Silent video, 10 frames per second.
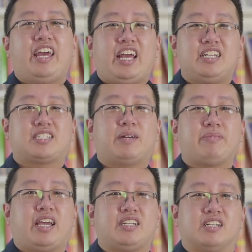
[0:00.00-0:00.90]
In some
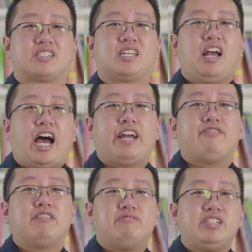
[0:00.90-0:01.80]
cases, I
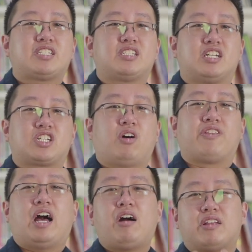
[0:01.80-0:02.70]
even researched
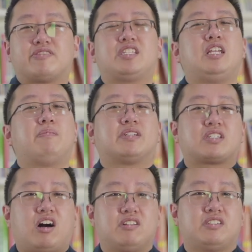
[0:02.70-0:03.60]
on out-of-syllabus
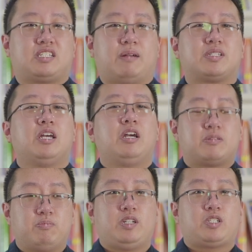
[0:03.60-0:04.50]
concepts,
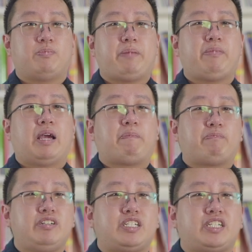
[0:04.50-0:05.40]
which made me
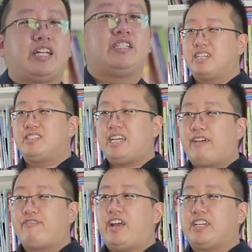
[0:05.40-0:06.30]
appreciate the
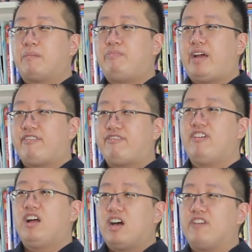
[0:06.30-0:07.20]
depth and the breadth
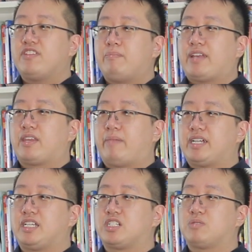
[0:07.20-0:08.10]
of the
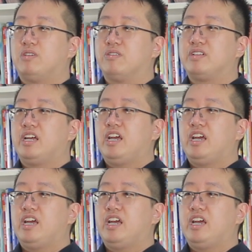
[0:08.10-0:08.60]
mathematics world.